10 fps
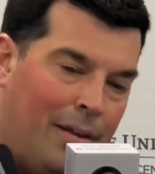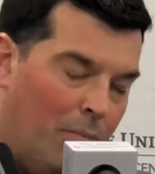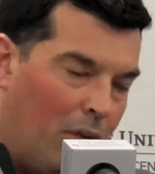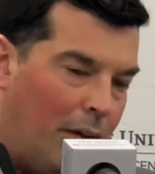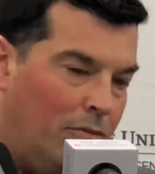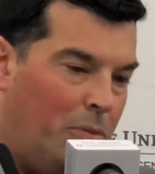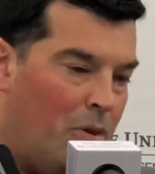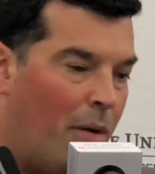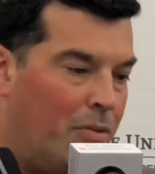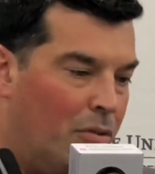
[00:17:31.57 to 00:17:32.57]
the more comfortable
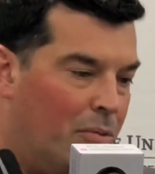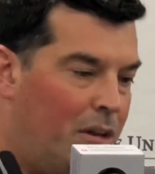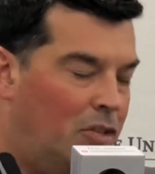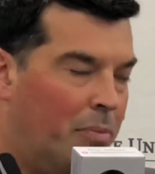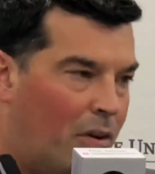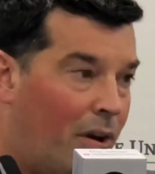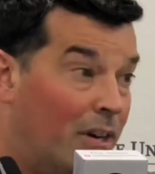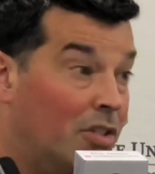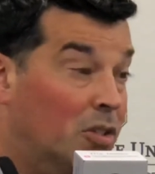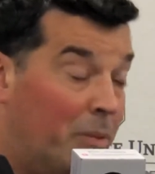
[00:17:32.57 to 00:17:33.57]
you are with your reads, your
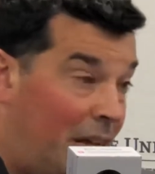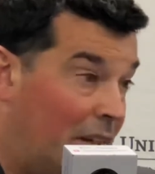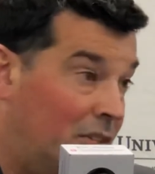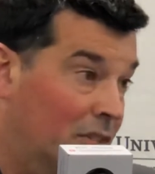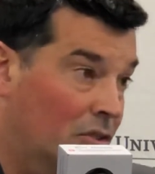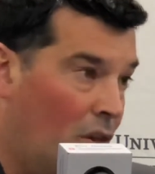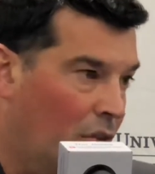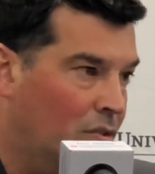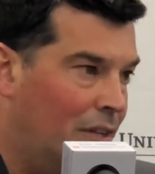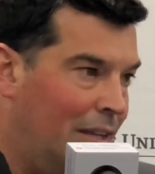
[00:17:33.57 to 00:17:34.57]
progressions, protections, all
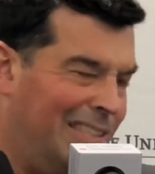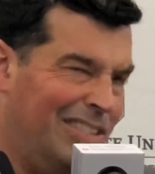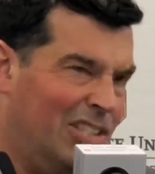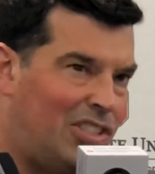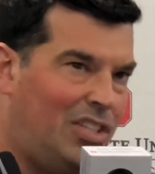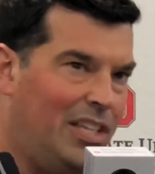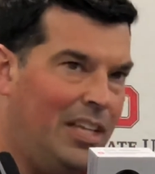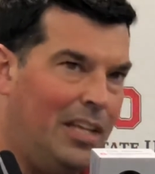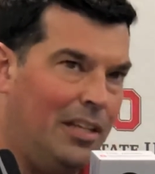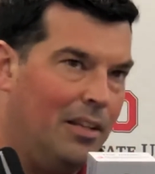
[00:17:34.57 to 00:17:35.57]
those things, and just
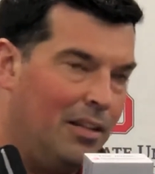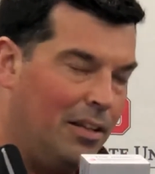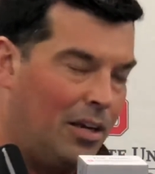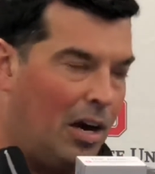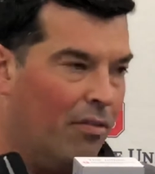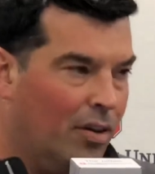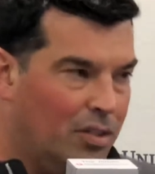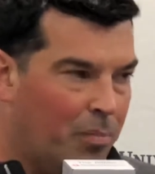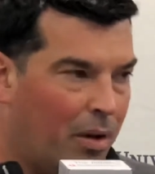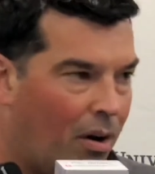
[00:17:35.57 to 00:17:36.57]
seeing the
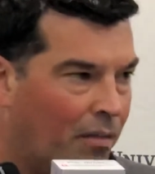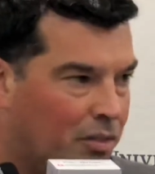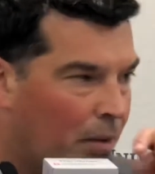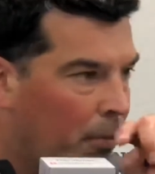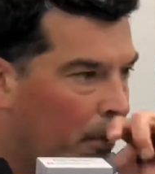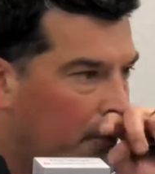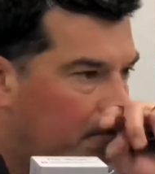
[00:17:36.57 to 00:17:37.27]
coverage, the better off it's going to be.